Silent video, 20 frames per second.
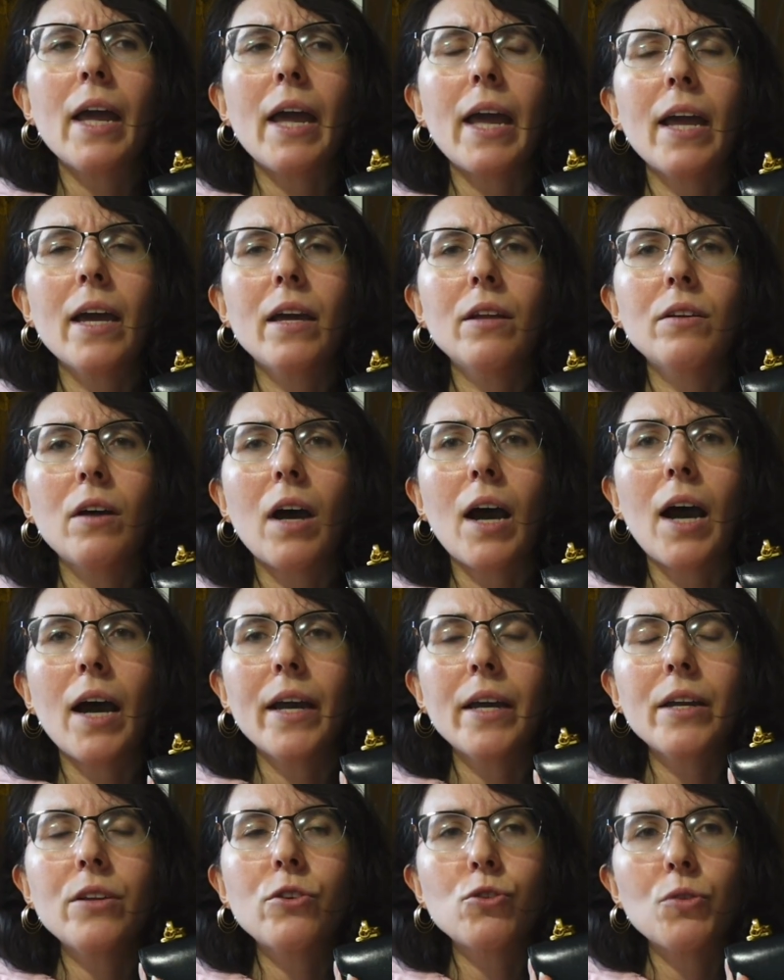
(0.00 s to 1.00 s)
And
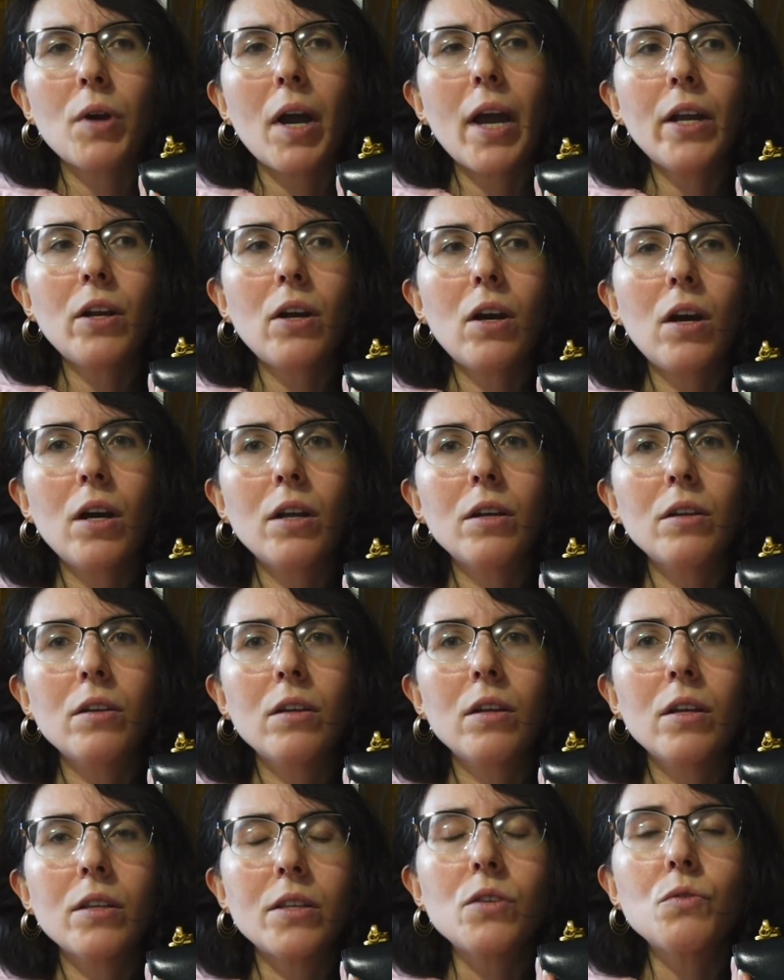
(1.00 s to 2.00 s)
I tried on,
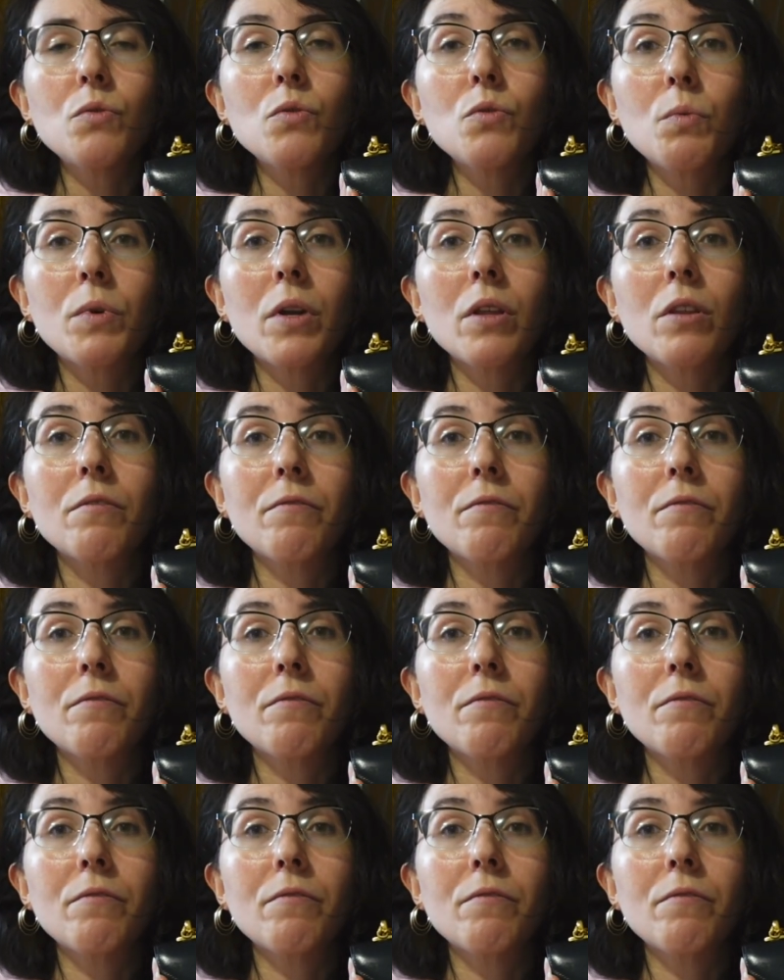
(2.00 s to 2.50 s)
this was one of the